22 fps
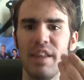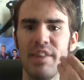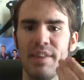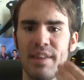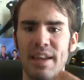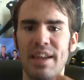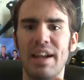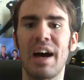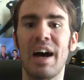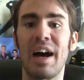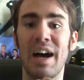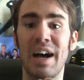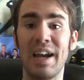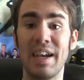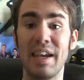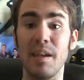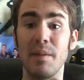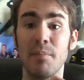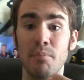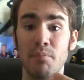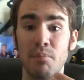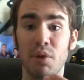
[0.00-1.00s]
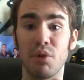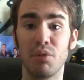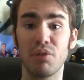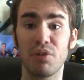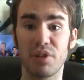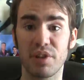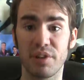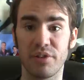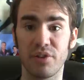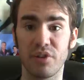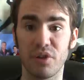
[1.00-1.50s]
that I
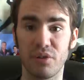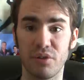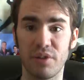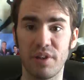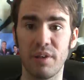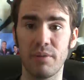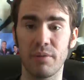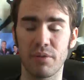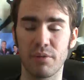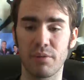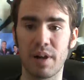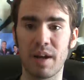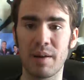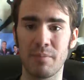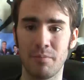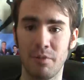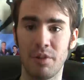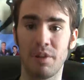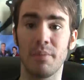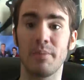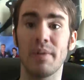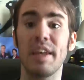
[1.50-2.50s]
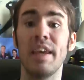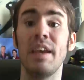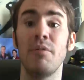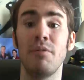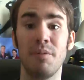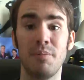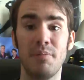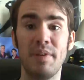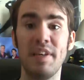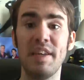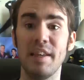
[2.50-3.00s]
most associate with Robin Williams, it
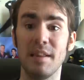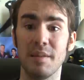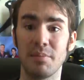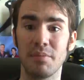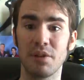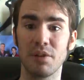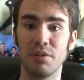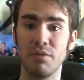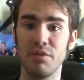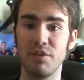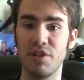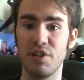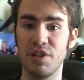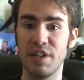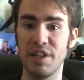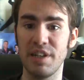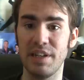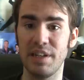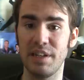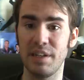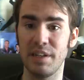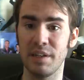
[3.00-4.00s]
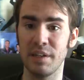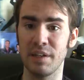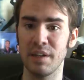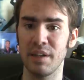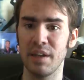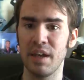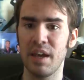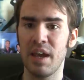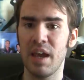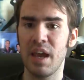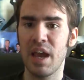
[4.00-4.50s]
would be the Blue Genie.
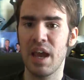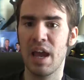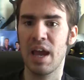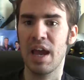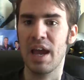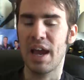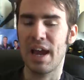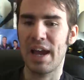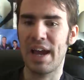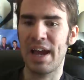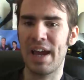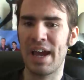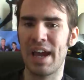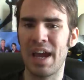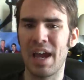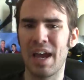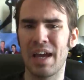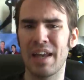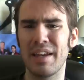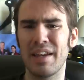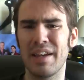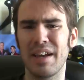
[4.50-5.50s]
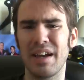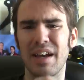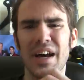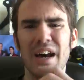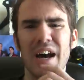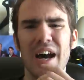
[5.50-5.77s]
And,